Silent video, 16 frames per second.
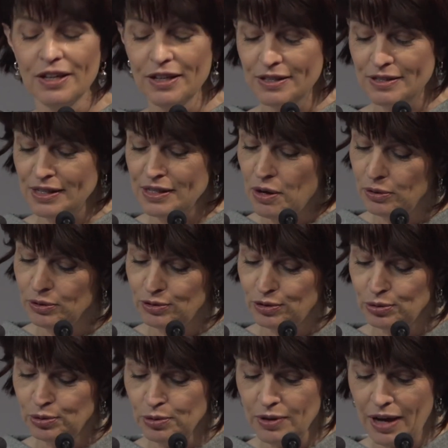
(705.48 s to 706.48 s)

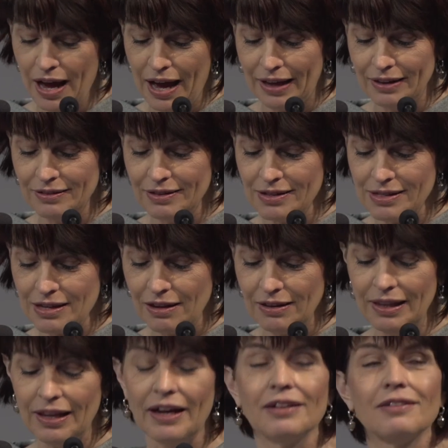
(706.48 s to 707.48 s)
CO2 and
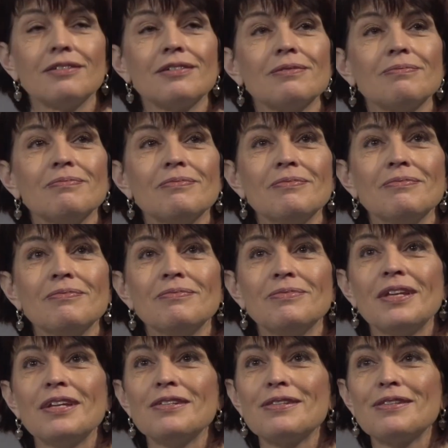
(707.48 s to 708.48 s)
sunlight.
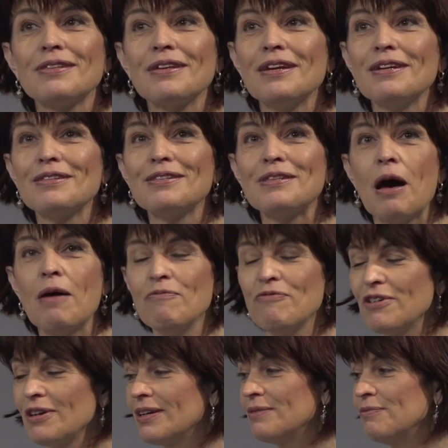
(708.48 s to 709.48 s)
This is
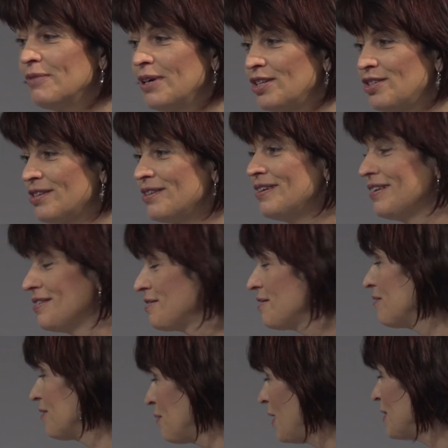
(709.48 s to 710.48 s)
something which is
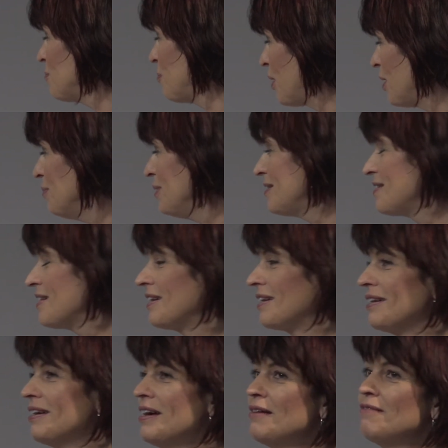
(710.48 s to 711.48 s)
quite
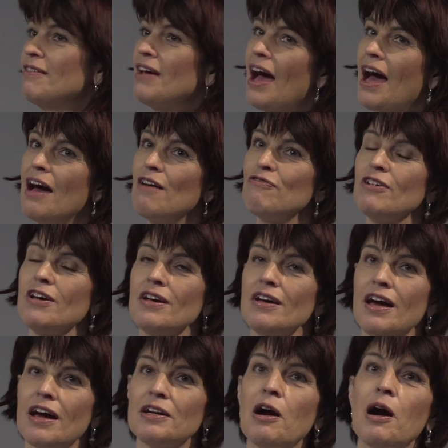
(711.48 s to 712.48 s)
promising. We have
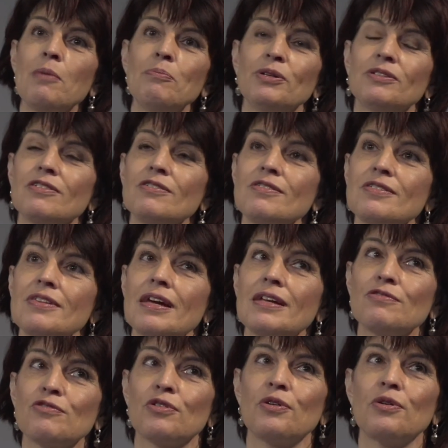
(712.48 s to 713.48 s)
a competence
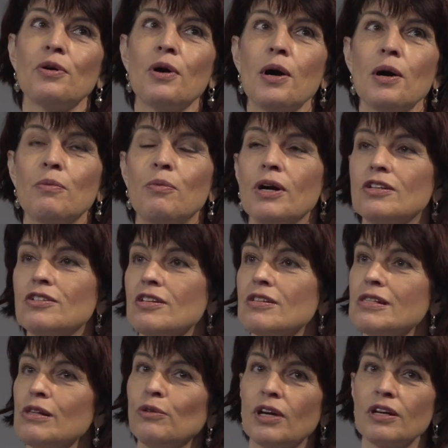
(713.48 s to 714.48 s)
center which
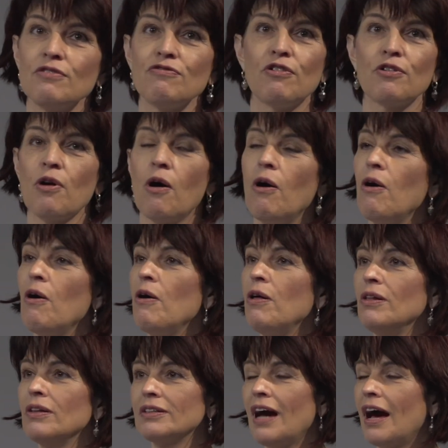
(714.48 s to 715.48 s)
is looking for
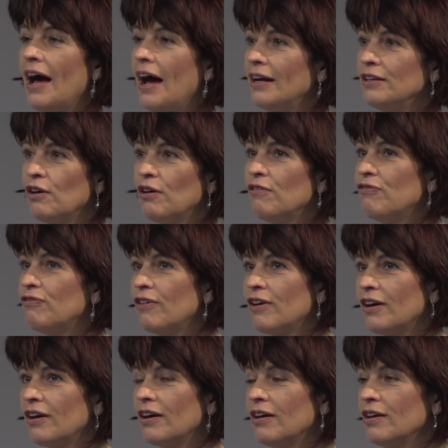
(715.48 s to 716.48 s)
all kind of
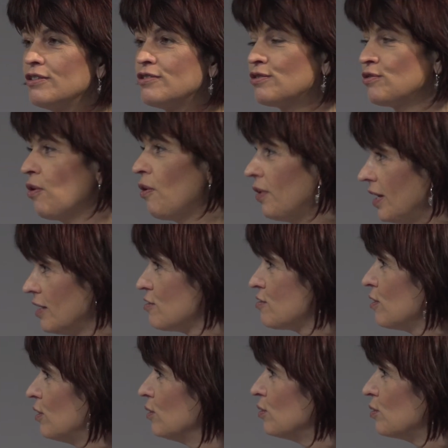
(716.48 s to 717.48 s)
storage
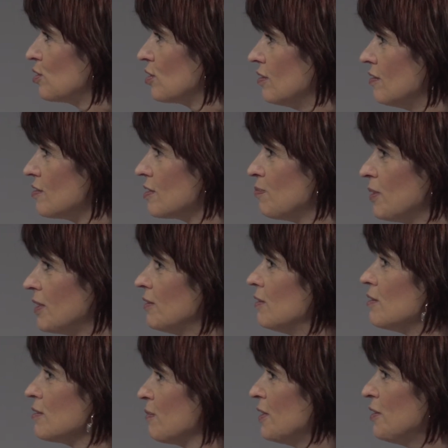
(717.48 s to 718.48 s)
solutions,
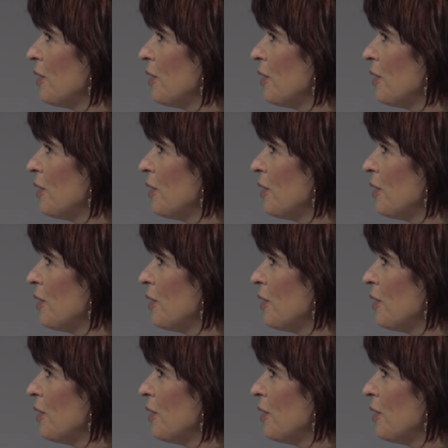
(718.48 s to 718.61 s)
because we